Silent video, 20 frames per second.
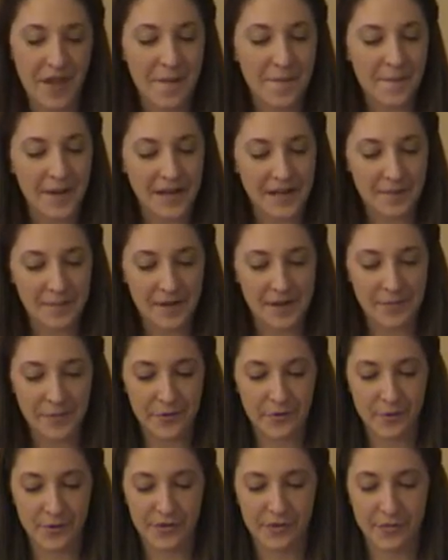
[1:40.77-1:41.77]
Many
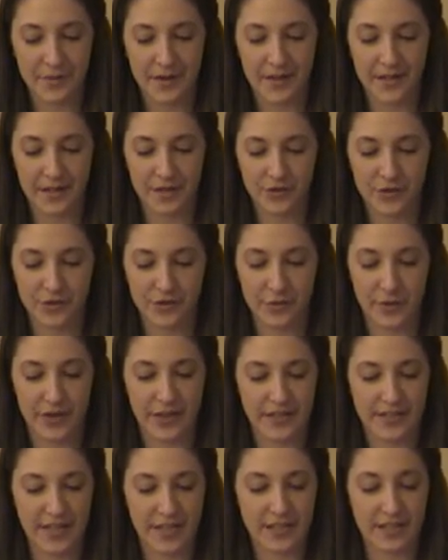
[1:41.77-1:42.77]
people who have been injured
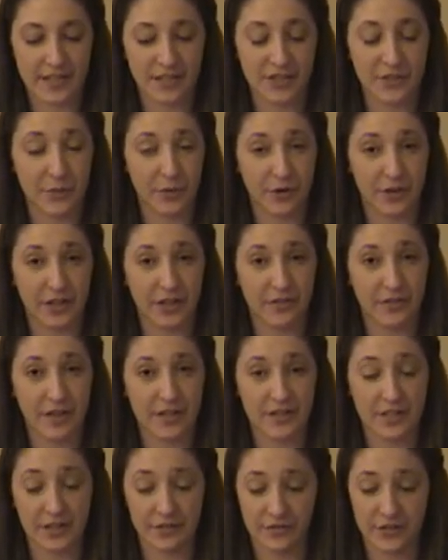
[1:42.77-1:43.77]
while attending sporting
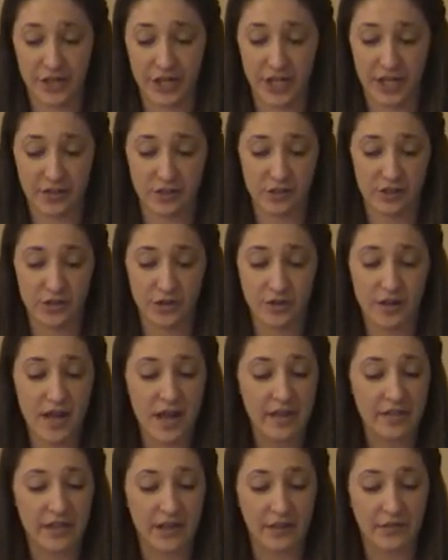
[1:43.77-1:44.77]
events have changed.
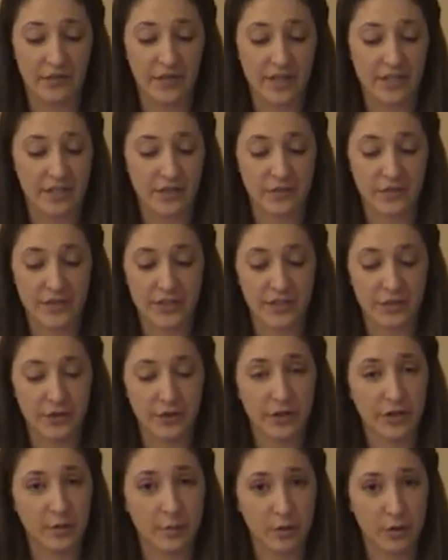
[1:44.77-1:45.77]
They have faced
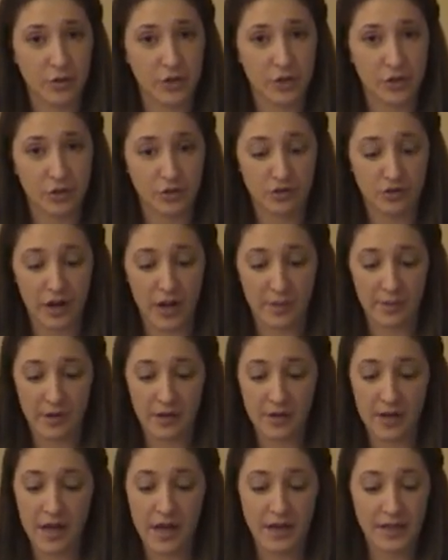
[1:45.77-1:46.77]
physical and emotional
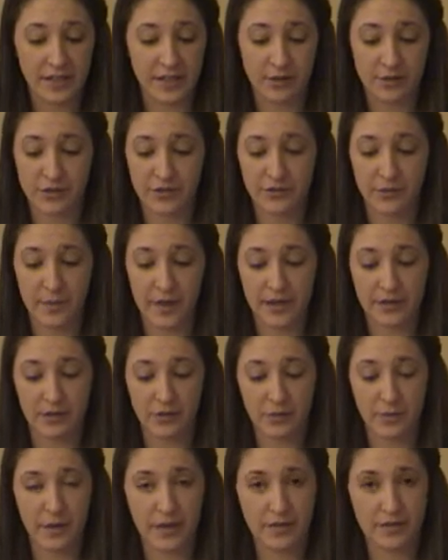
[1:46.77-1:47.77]
trauma, years of
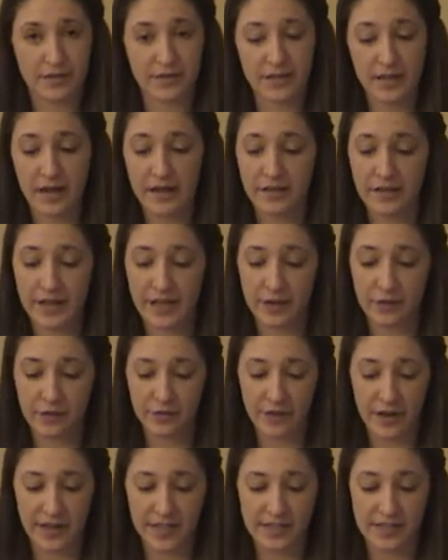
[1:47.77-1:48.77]
medical bills, legal
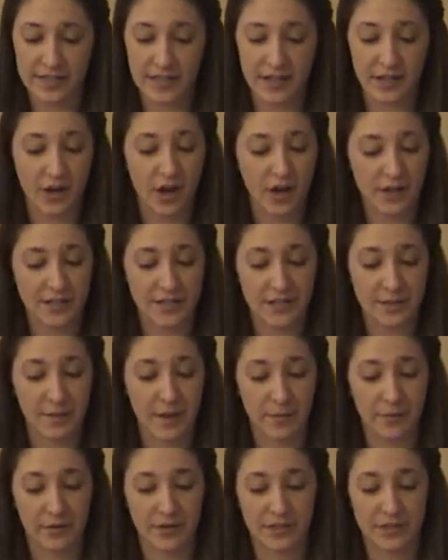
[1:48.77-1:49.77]
fights, and haunting
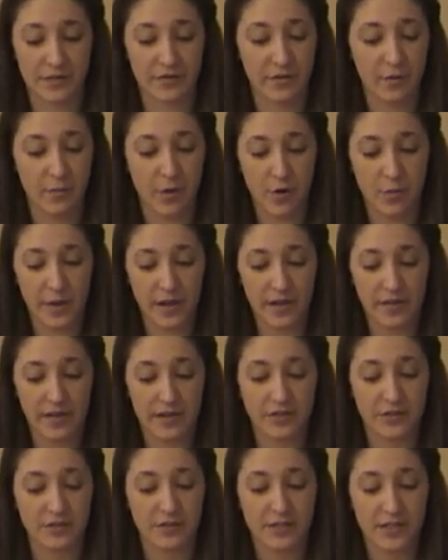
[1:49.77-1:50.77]
memories of the moment
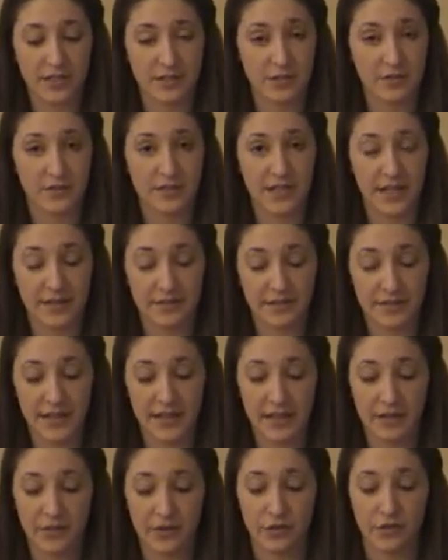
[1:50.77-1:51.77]
that their sense of
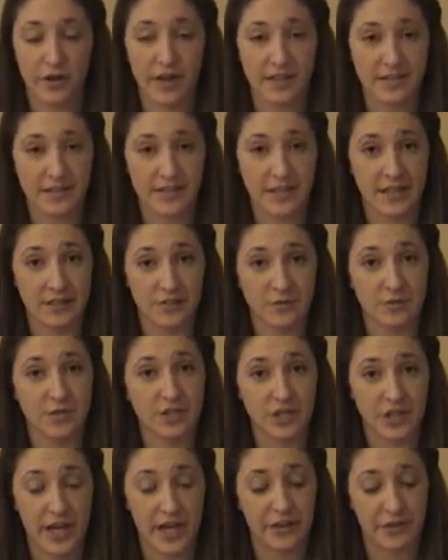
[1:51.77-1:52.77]
safety in the grandstands
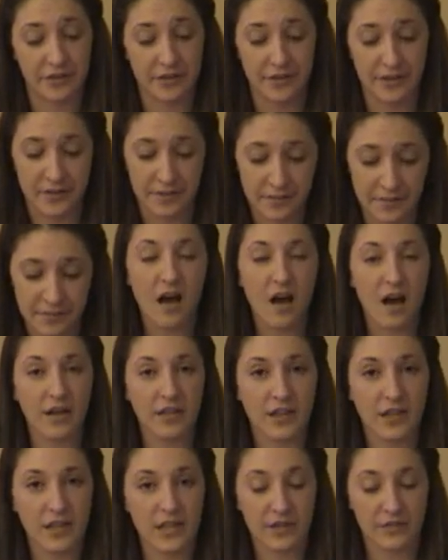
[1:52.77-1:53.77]
was shattered.
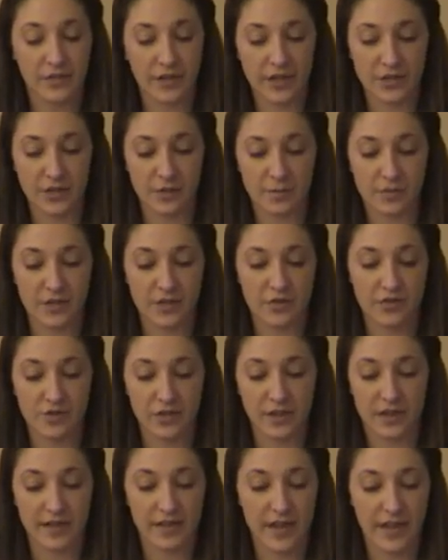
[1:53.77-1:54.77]
Unlucky victims
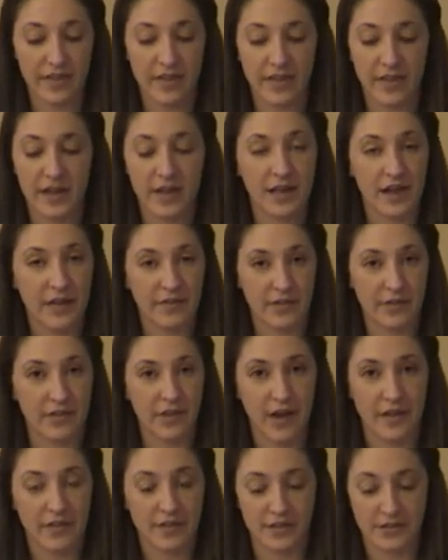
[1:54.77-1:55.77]
usually say that they never
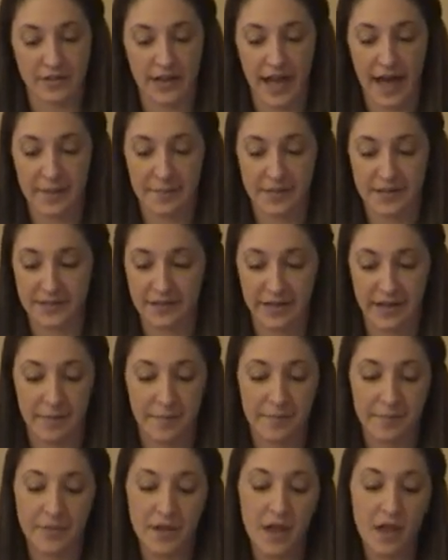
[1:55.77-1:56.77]
thought this could happen to
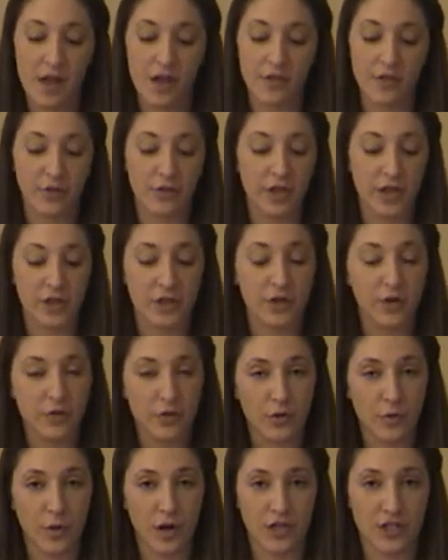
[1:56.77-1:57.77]
them, though they knew
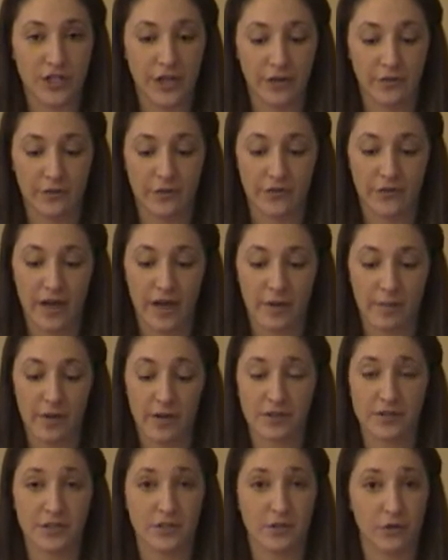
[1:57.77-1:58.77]
to watch out for foul
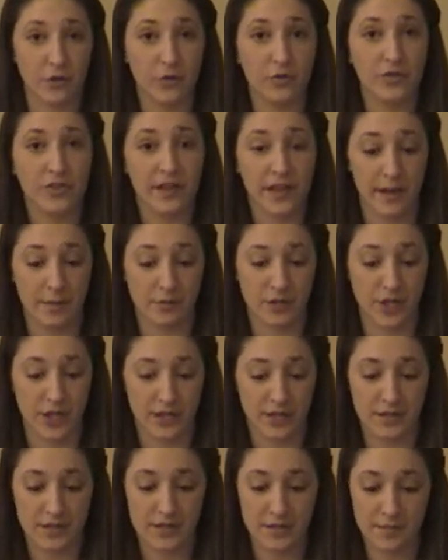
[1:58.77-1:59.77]
balls and loose slap
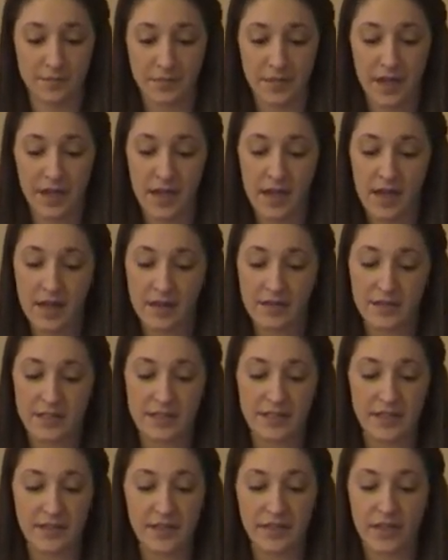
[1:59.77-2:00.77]
shots. They
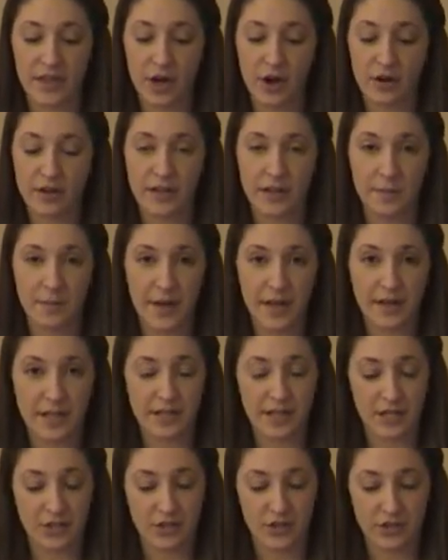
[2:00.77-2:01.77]
said that they hardly paid
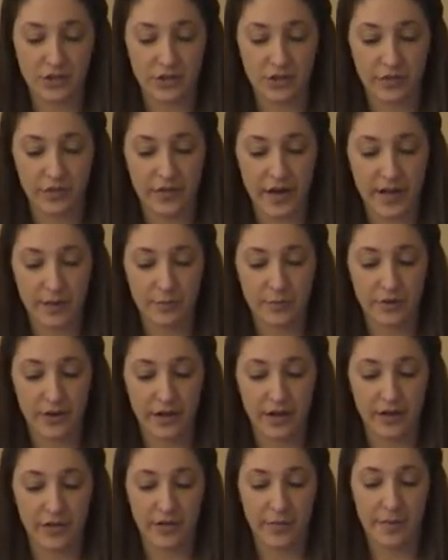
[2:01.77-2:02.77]
attention to the fine print on